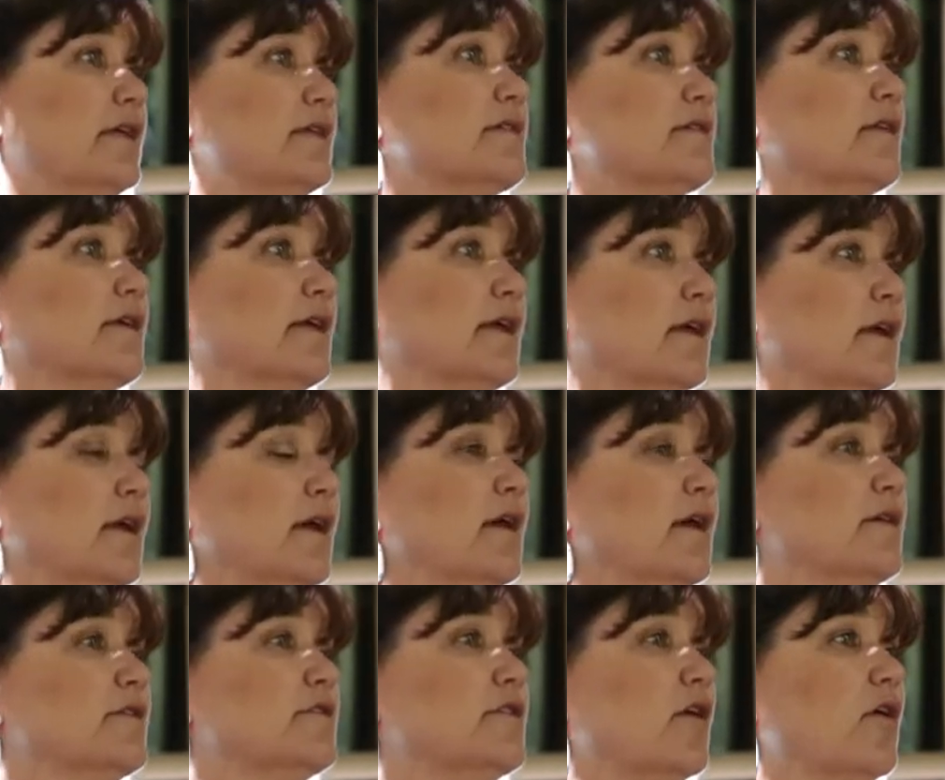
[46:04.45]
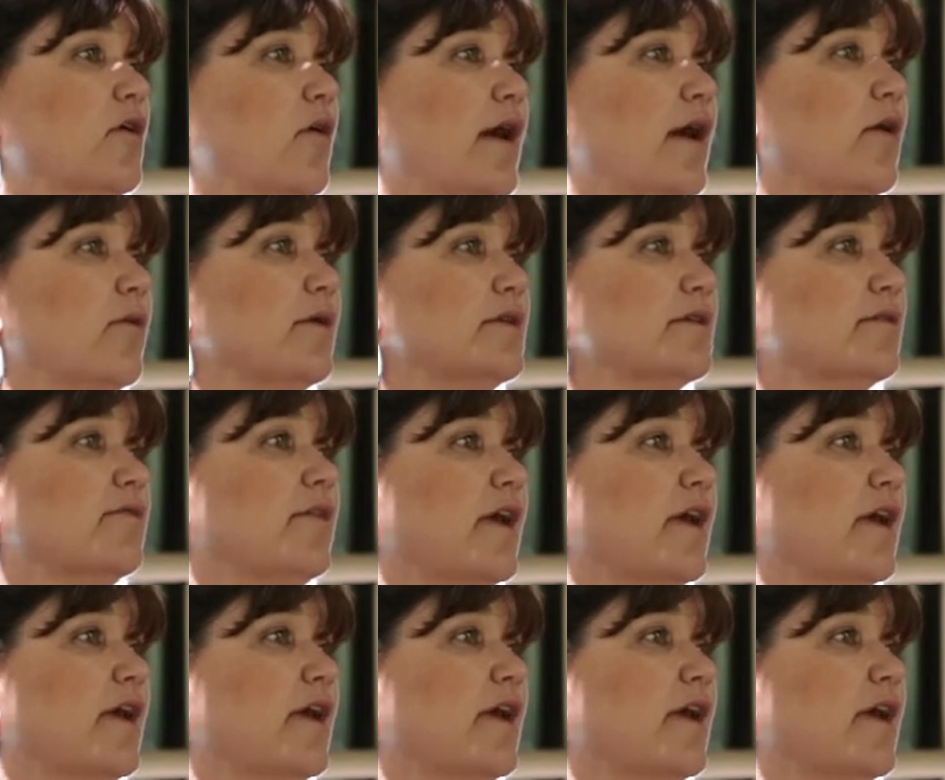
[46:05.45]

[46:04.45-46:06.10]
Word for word: easily. So I always